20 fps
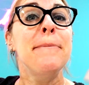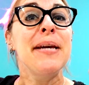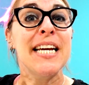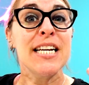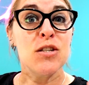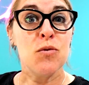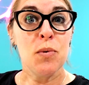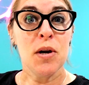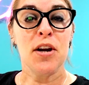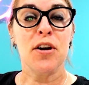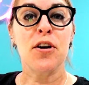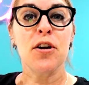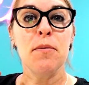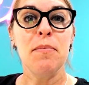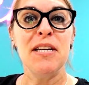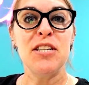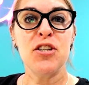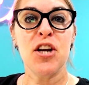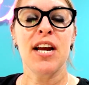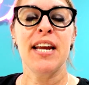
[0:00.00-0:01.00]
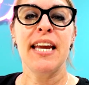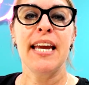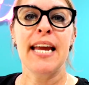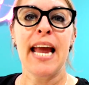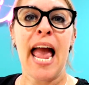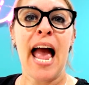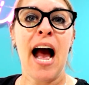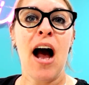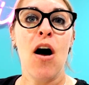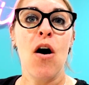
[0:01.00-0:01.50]
because we are going to be
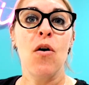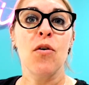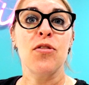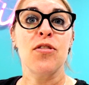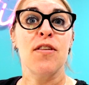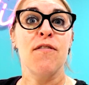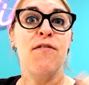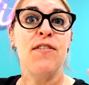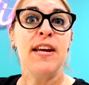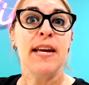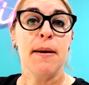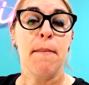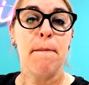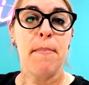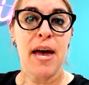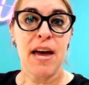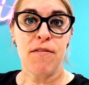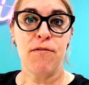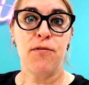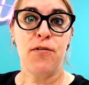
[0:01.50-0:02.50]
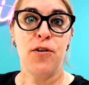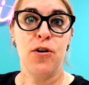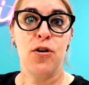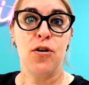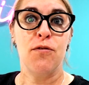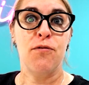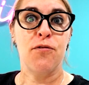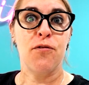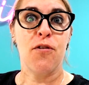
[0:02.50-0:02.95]
checking out the vegan pet food